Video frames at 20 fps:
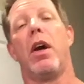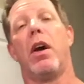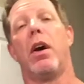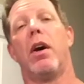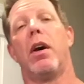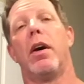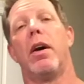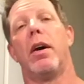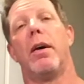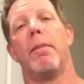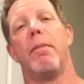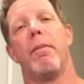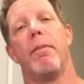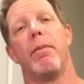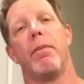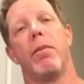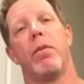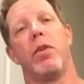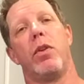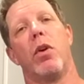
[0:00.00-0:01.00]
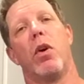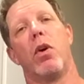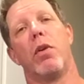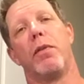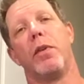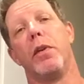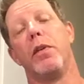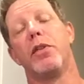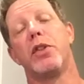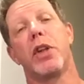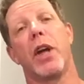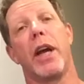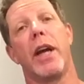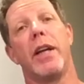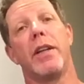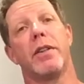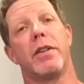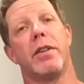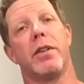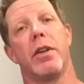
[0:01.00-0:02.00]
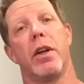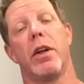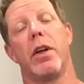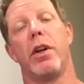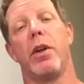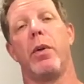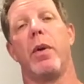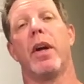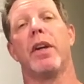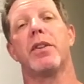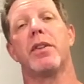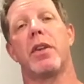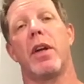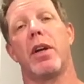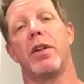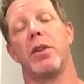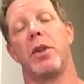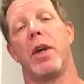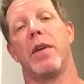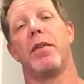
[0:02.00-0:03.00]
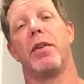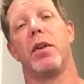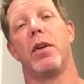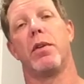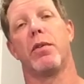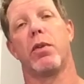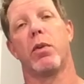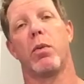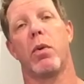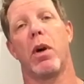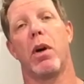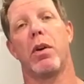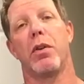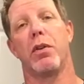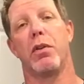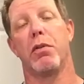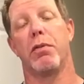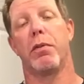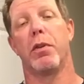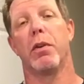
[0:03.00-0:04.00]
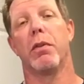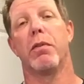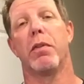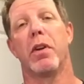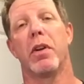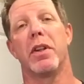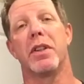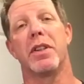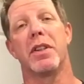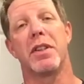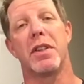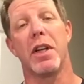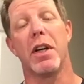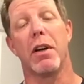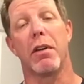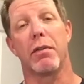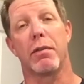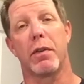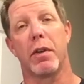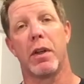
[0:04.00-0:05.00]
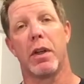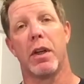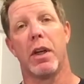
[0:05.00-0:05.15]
or if you've changed and done a new exercise you haven't done for a while, you feel very stiff